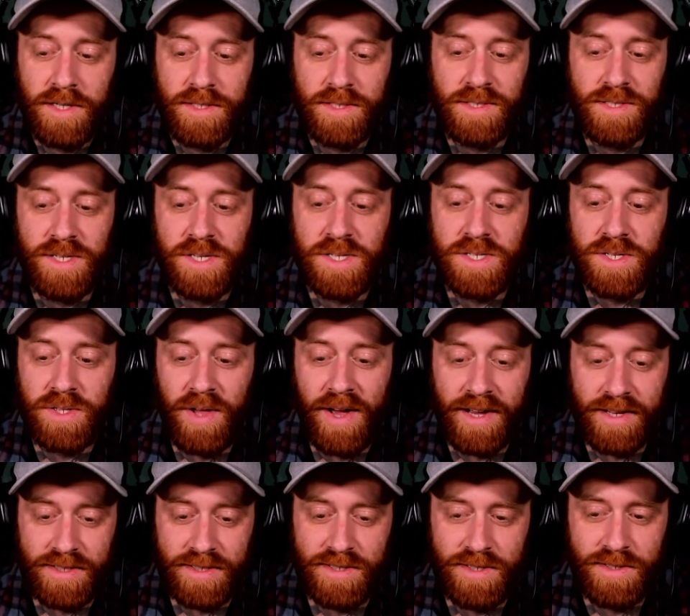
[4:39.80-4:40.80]

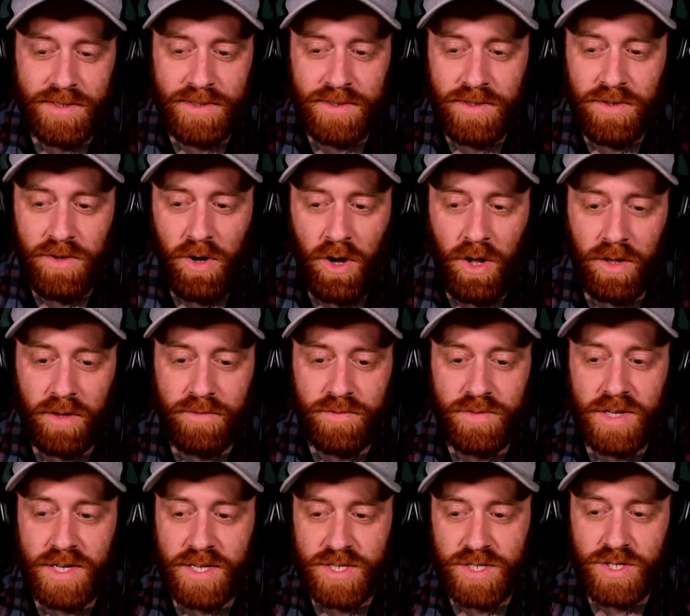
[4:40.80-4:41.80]
disliked all of
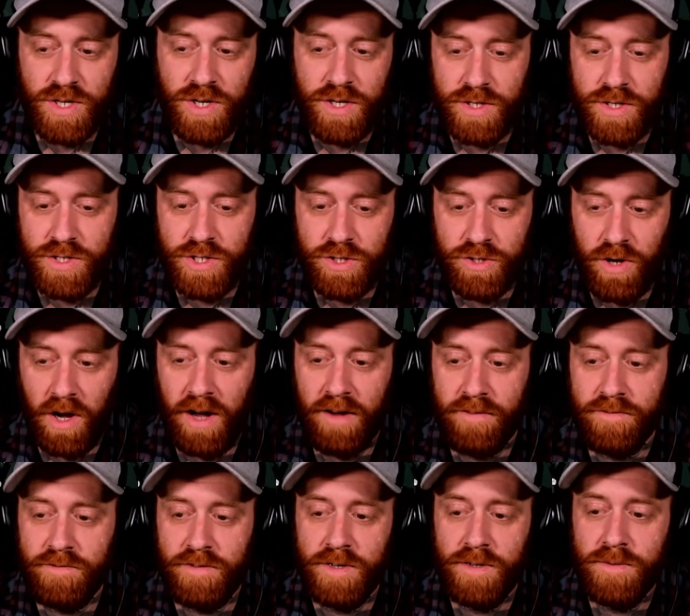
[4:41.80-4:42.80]
this
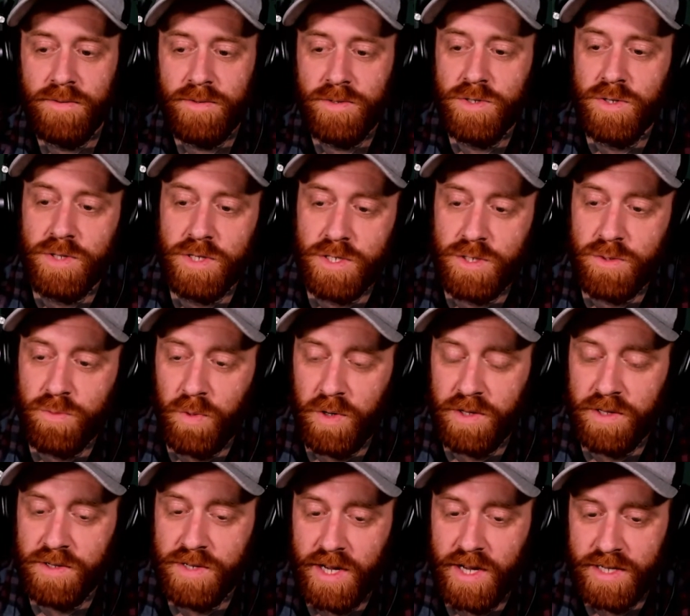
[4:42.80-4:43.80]
stuff. So this is one
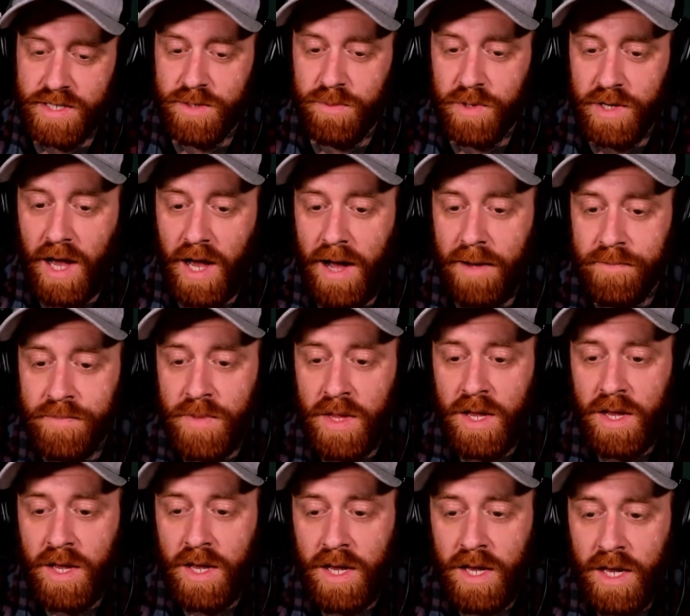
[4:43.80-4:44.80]
of the texts that we got.
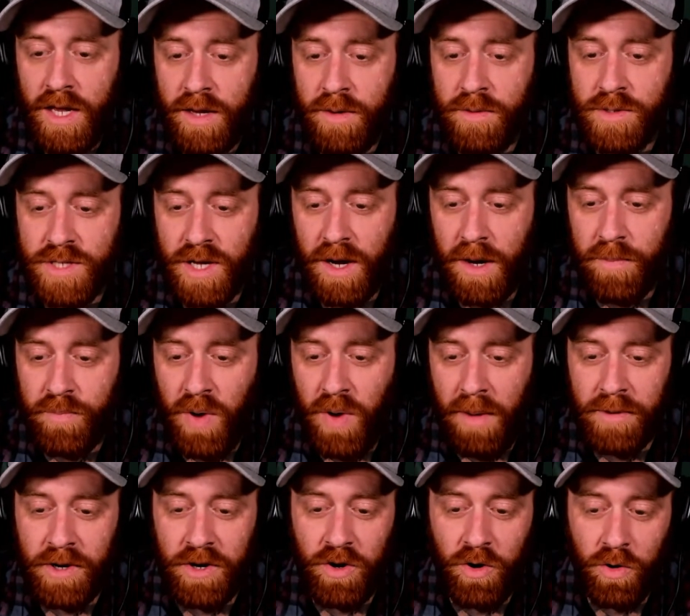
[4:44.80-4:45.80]
He was a
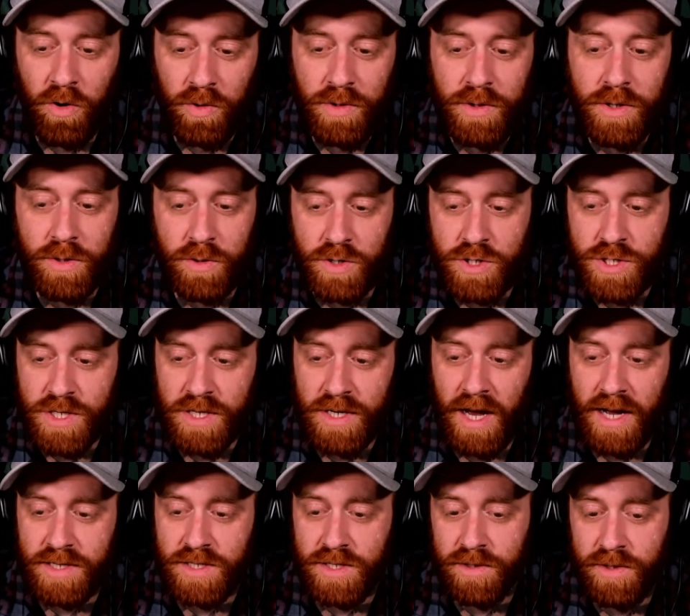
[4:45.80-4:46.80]
prominent early Christian
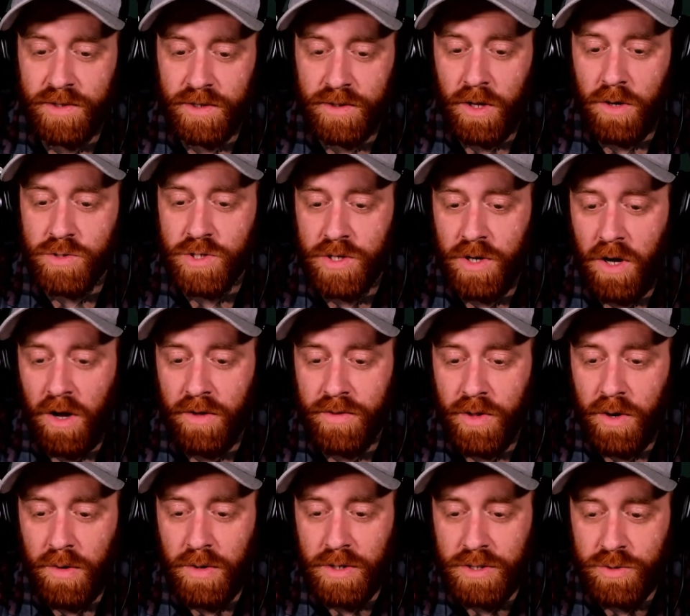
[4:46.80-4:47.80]
Gnostic theologian,
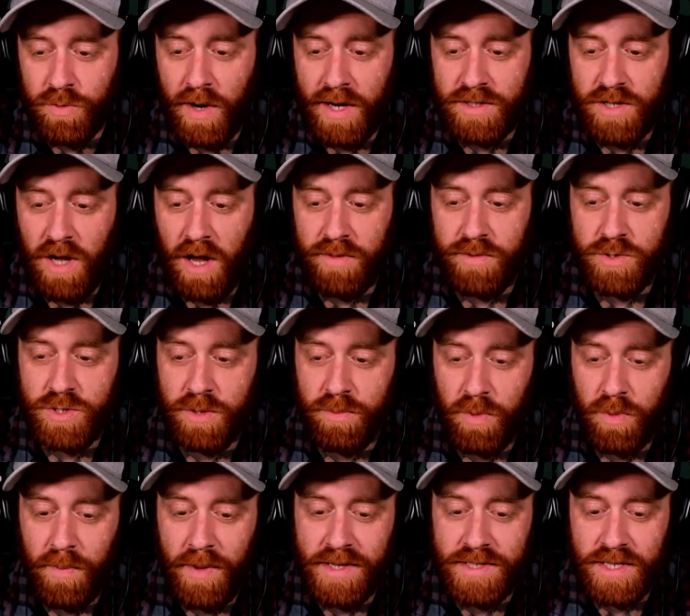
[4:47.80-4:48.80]
although direct authorship
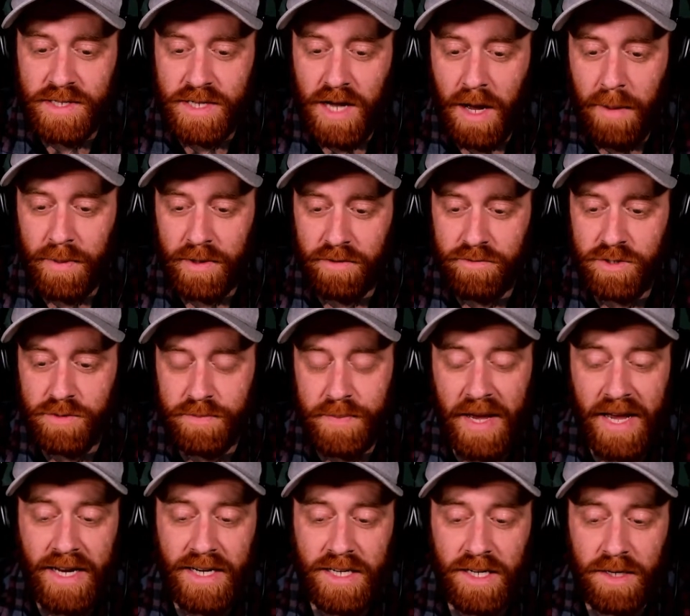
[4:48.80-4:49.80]
remains a topic of
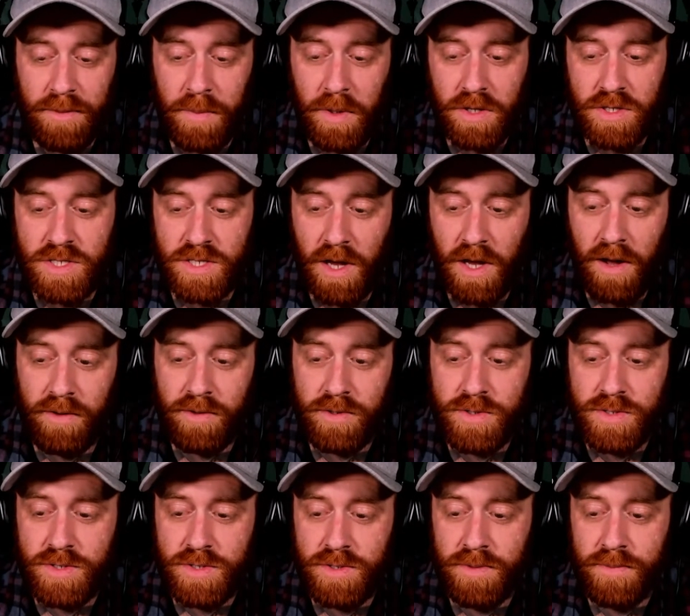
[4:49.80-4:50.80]
debate among
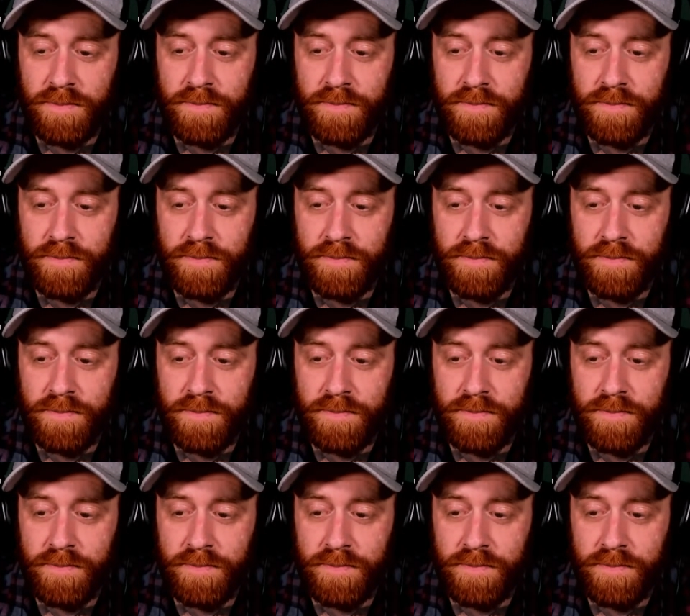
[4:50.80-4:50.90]
scholars.